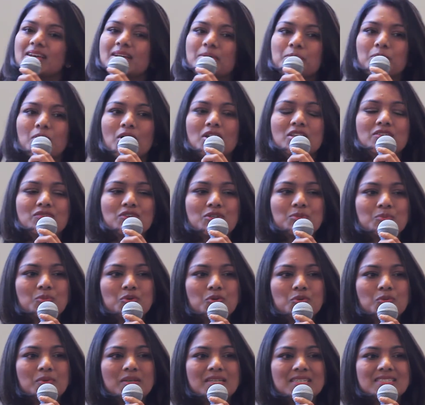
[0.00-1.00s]
Bollywood
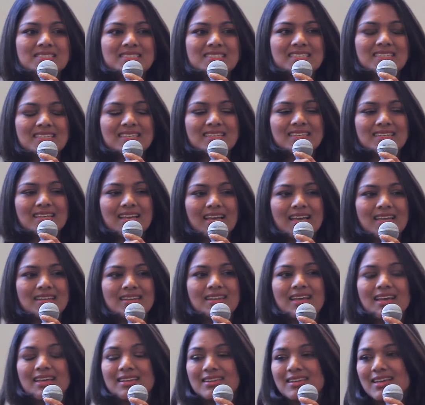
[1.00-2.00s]
movies
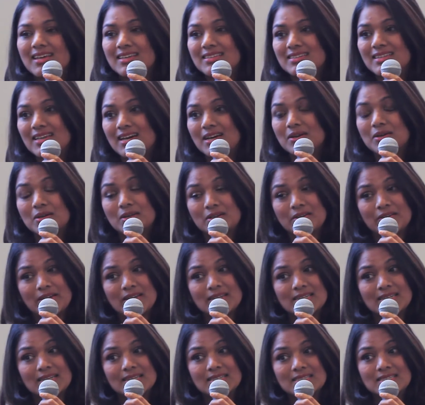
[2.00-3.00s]
and are
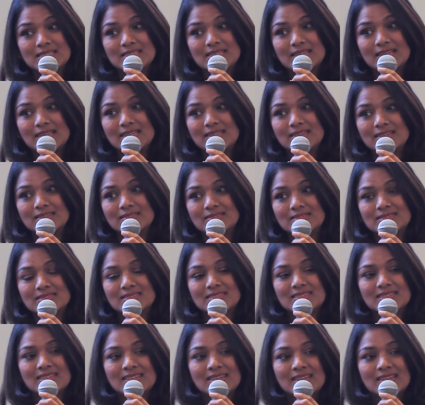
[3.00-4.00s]
great entertainers.